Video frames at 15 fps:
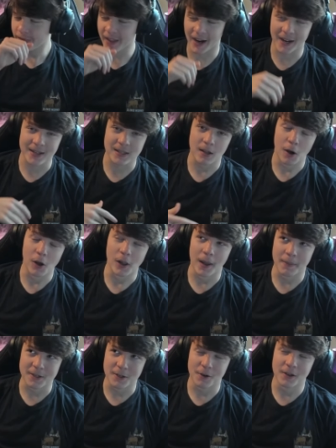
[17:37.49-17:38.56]
I guess the whole
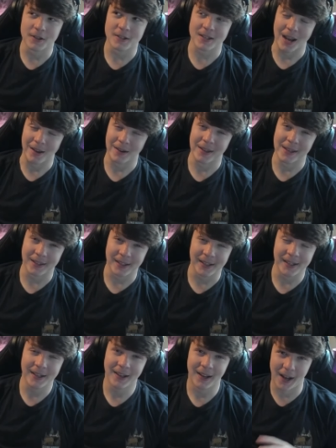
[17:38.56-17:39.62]
episode is
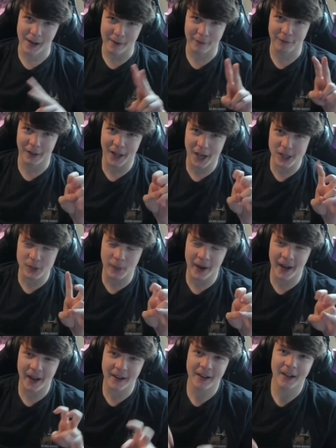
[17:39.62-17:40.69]
technically a
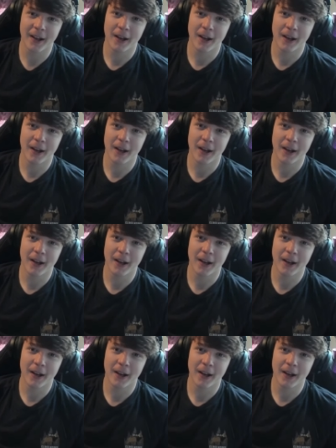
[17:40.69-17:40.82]
flashback,